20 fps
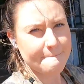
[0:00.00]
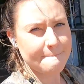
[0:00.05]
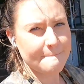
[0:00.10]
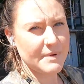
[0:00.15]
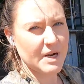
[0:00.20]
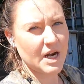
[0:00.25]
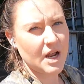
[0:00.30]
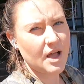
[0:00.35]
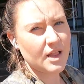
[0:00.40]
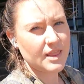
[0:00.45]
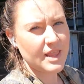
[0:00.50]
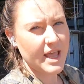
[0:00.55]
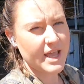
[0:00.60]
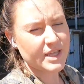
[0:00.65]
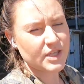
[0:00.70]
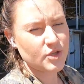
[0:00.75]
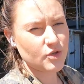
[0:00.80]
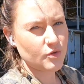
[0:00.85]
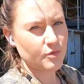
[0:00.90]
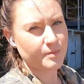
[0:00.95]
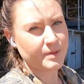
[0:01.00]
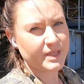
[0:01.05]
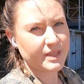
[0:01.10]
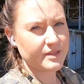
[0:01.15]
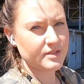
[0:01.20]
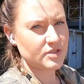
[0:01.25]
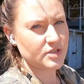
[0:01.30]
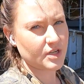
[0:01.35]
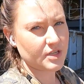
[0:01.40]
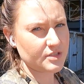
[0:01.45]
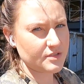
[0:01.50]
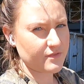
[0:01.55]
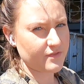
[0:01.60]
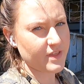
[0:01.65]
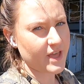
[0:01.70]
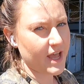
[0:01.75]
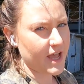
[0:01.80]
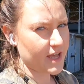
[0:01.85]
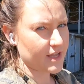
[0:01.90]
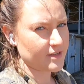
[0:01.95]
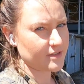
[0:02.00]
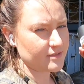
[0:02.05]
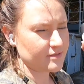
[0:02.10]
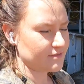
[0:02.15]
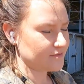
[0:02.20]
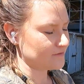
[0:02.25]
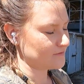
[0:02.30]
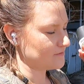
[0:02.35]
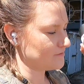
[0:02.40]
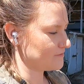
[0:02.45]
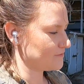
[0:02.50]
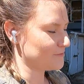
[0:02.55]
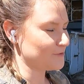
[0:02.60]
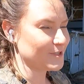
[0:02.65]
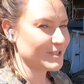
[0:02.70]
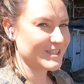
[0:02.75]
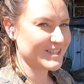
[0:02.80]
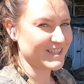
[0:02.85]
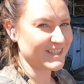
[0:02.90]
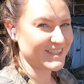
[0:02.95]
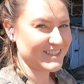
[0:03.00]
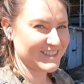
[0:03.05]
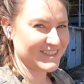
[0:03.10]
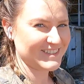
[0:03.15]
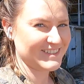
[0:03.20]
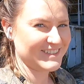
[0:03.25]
But I'll let you be the judge of that. We'll see.